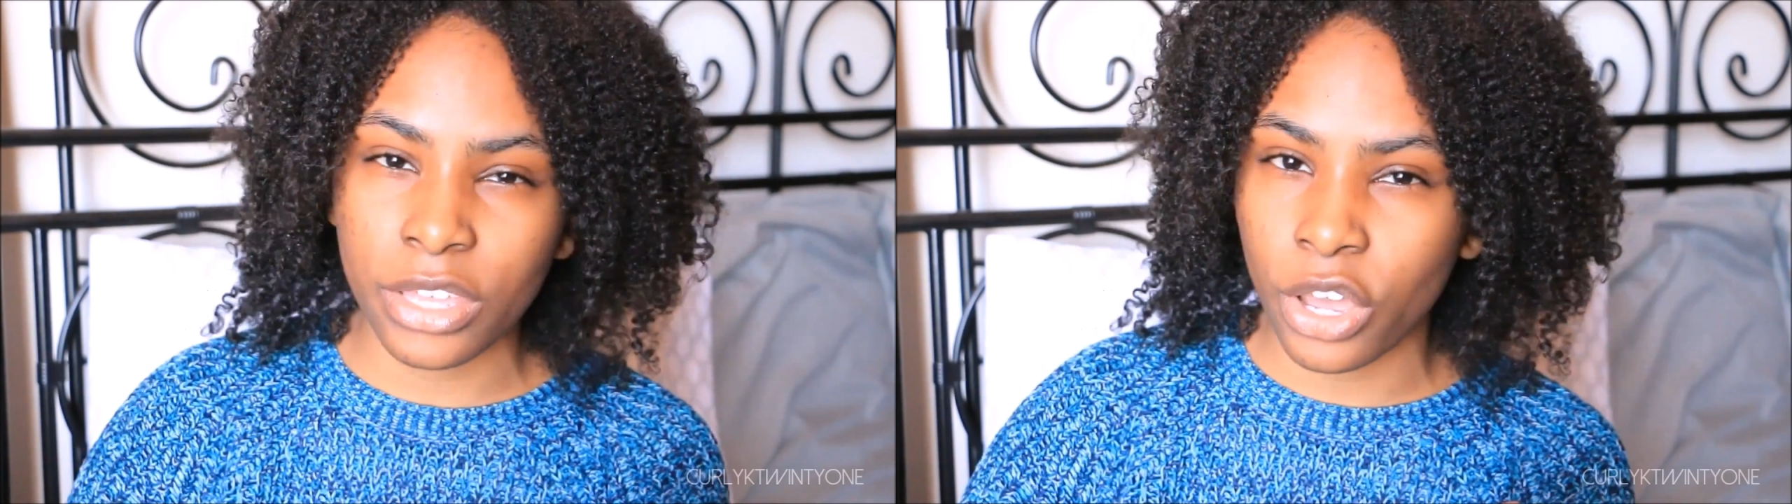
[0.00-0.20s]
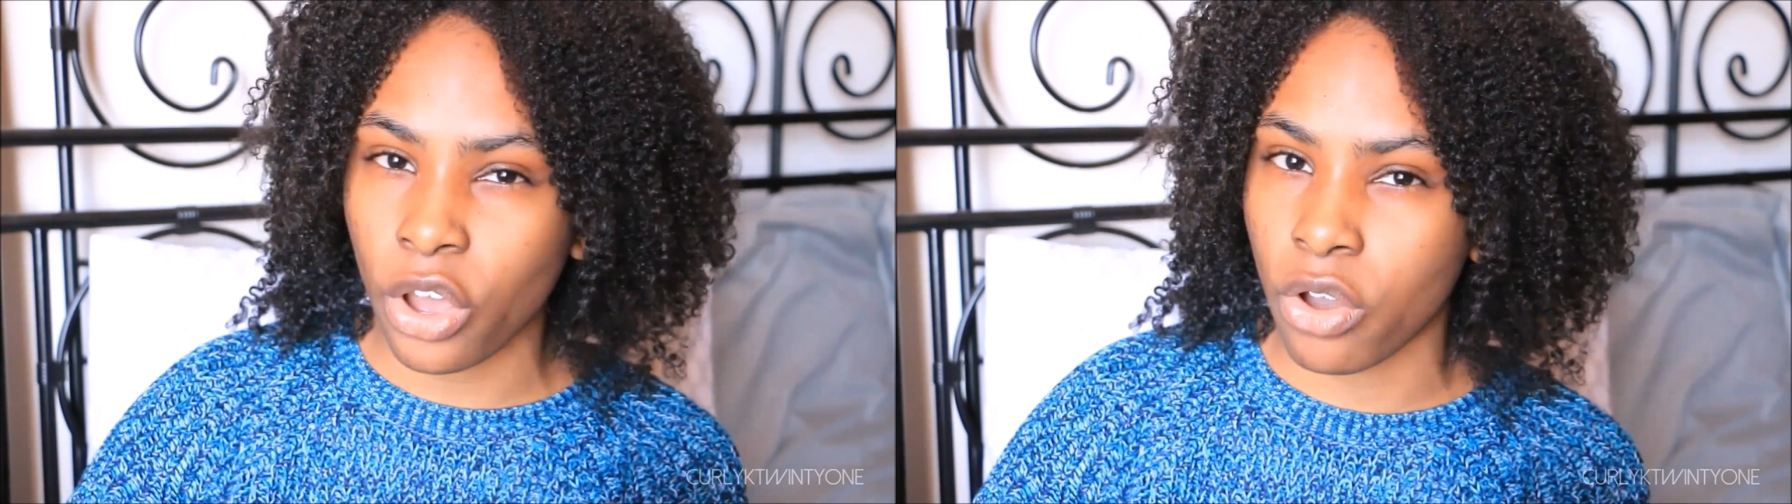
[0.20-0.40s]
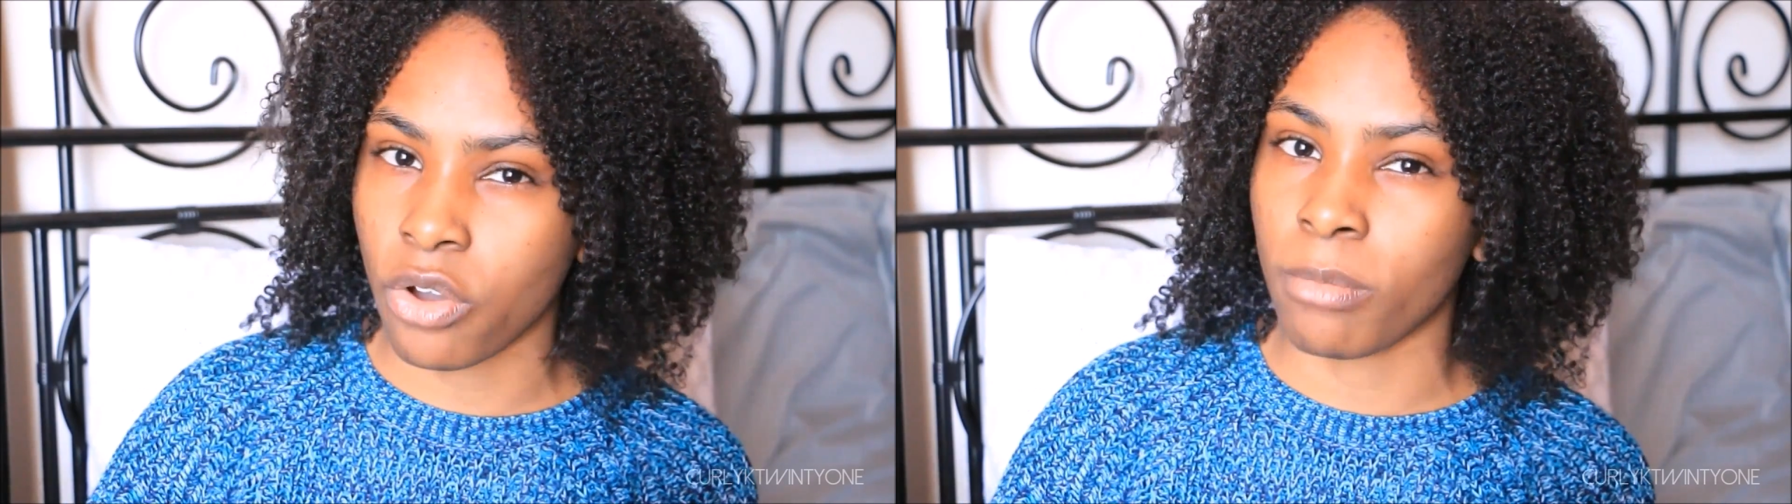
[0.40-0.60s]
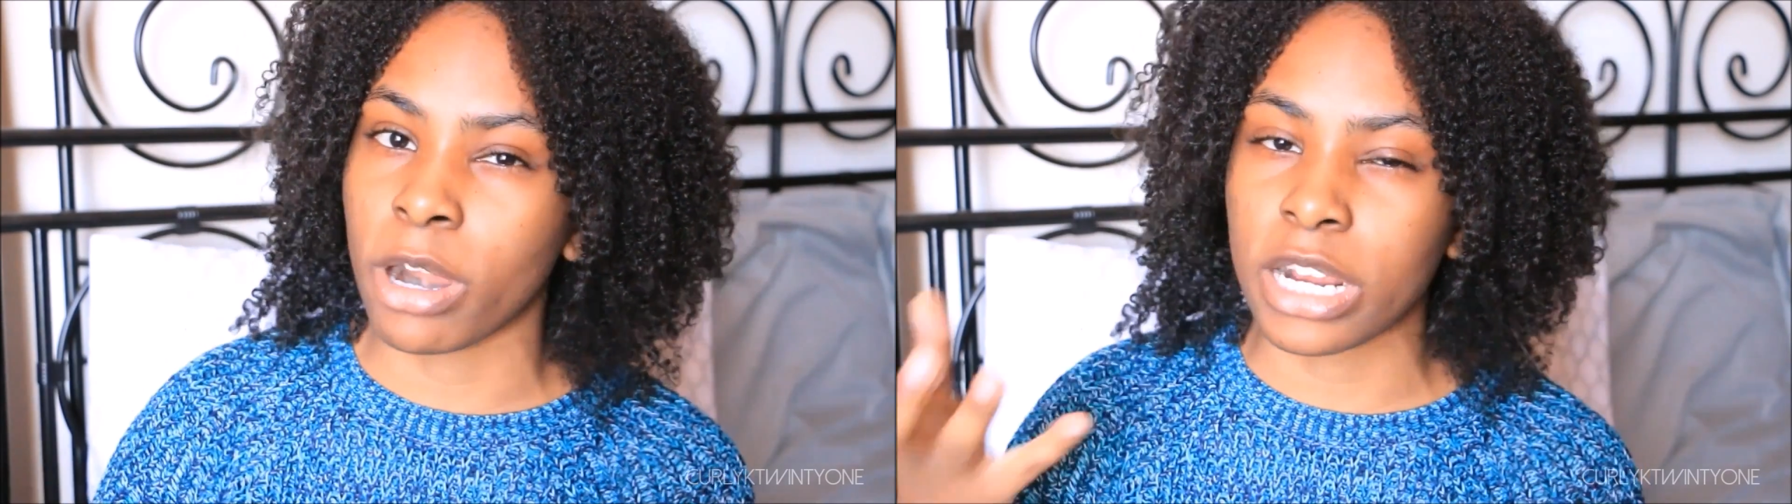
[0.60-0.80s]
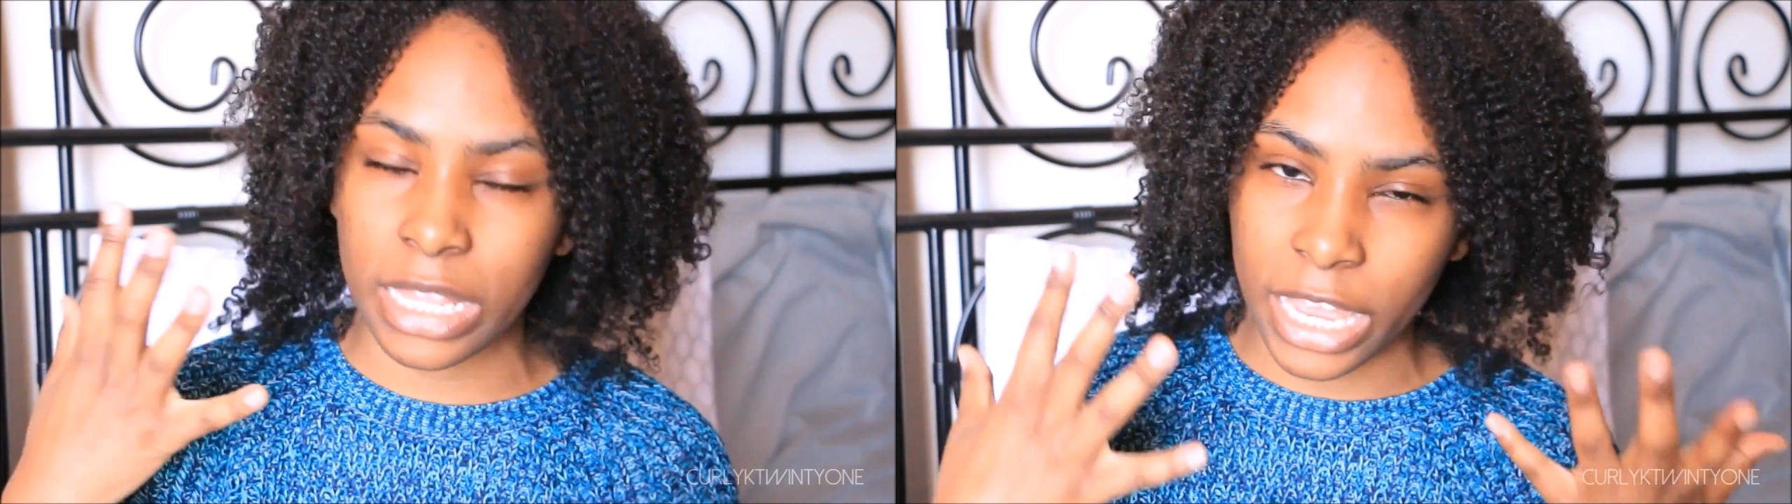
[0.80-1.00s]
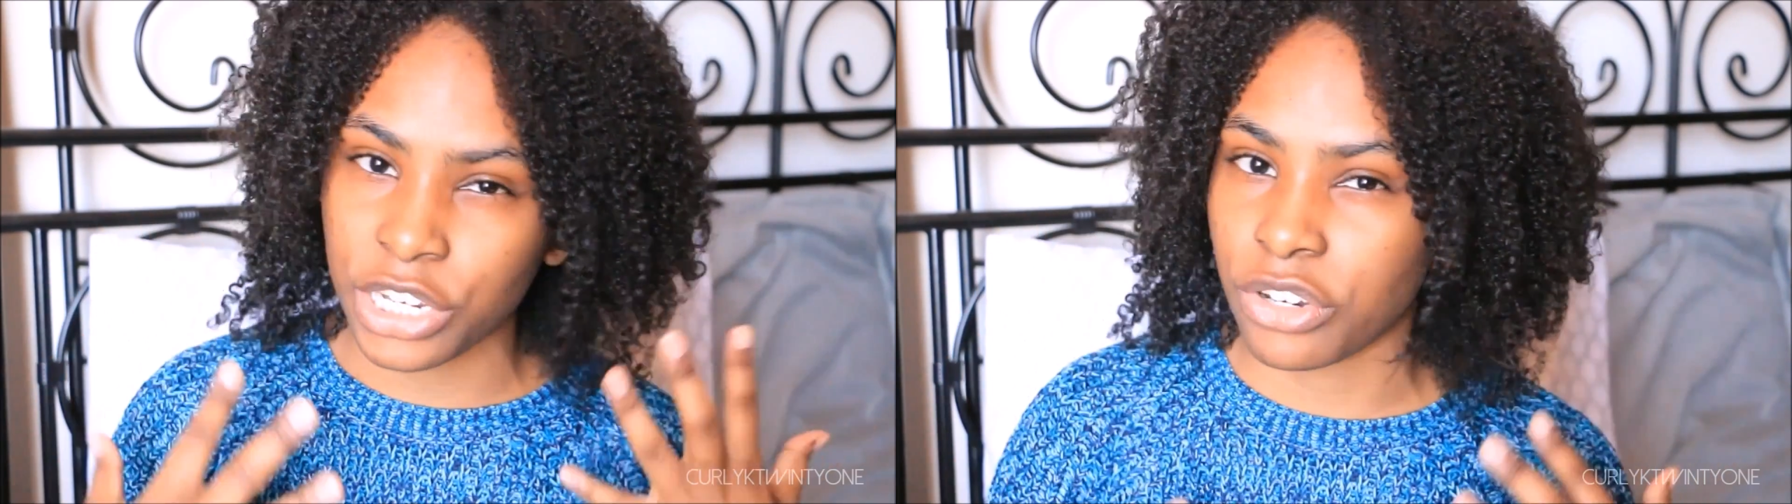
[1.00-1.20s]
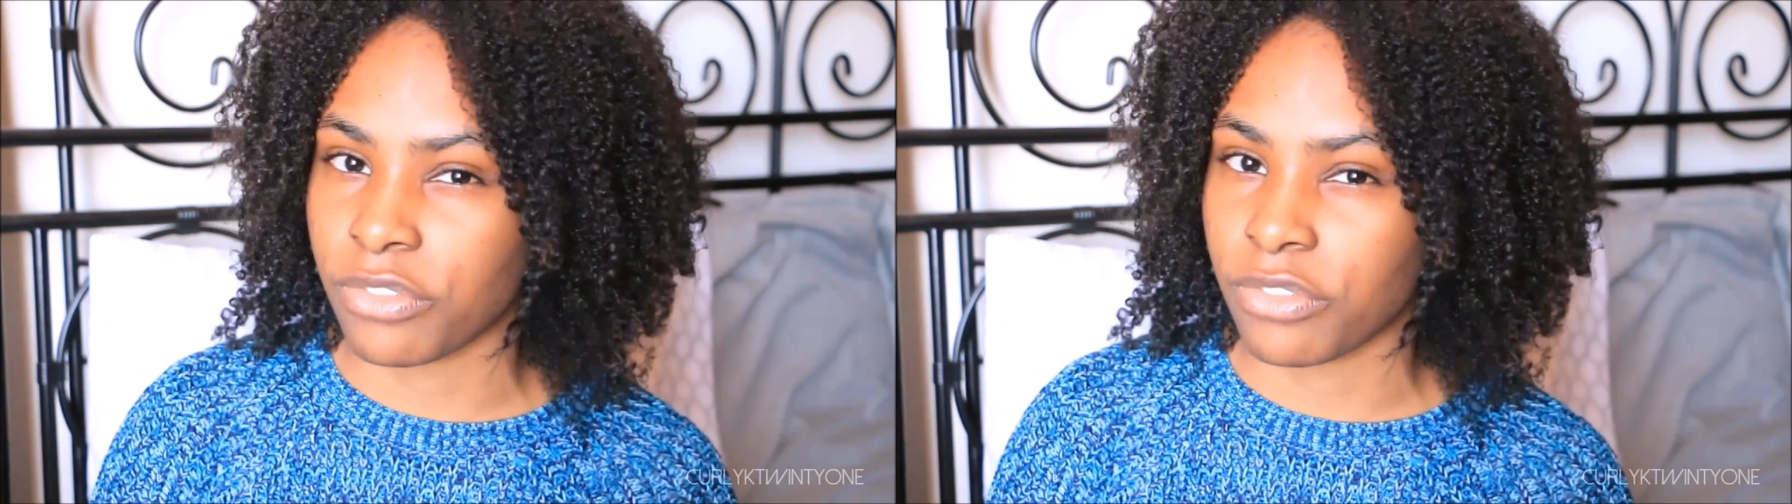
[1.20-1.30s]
the comb or glide